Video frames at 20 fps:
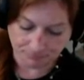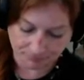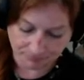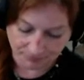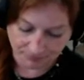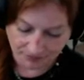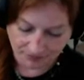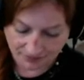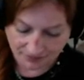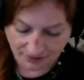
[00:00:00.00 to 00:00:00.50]

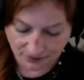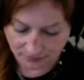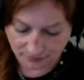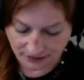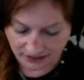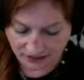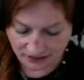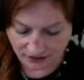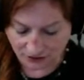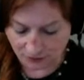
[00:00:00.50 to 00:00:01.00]
They're
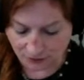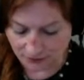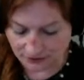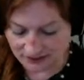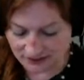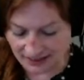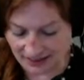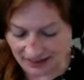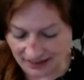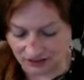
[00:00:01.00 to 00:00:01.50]
ready to go
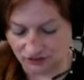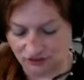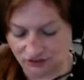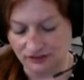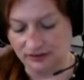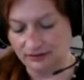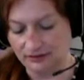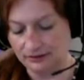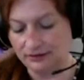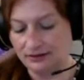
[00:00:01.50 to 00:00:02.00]
into
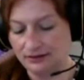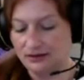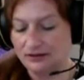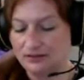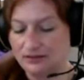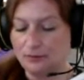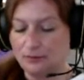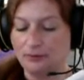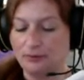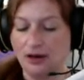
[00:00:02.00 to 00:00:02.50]
action.
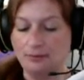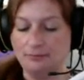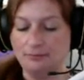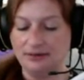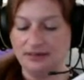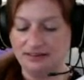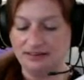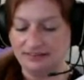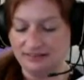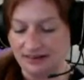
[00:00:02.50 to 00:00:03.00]
The problem
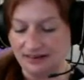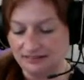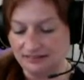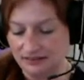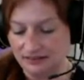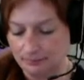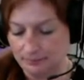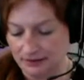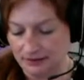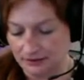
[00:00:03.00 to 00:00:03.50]
is, as it
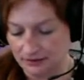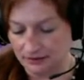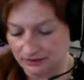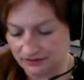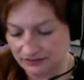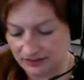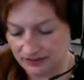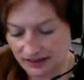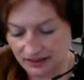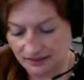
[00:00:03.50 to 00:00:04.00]
appears,
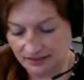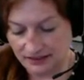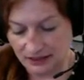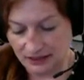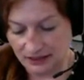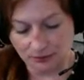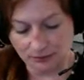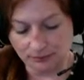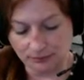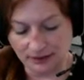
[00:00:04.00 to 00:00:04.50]
they
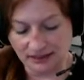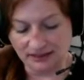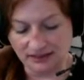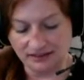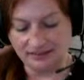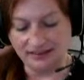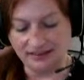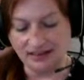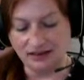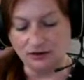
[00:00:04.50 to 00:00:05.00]
were ready to
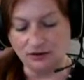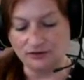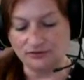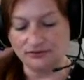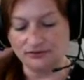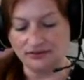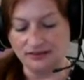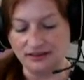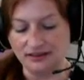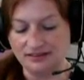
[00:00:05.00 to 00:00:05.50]
take over
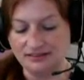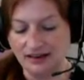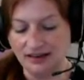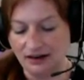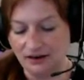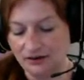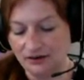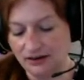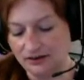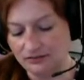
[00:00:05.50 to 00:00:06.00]
the entire
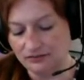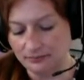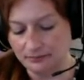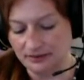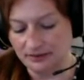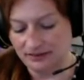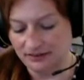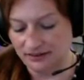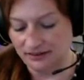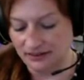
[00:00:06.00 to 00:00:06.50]

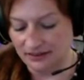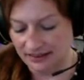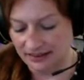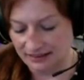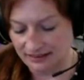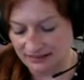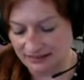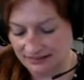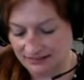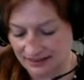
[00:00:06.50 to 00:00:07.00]
government of the
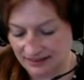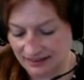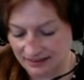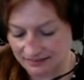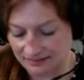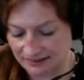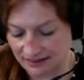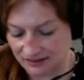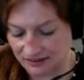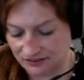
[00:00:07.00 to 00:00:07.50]
United States
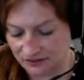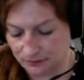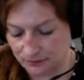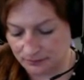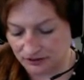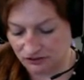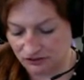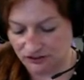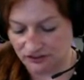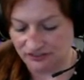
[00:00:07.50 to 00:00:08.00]
as their
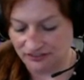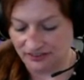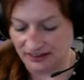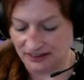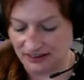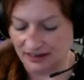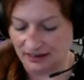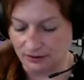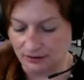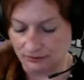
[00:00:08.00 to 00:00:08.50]
mission set
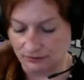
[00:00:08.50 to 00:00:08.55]
out.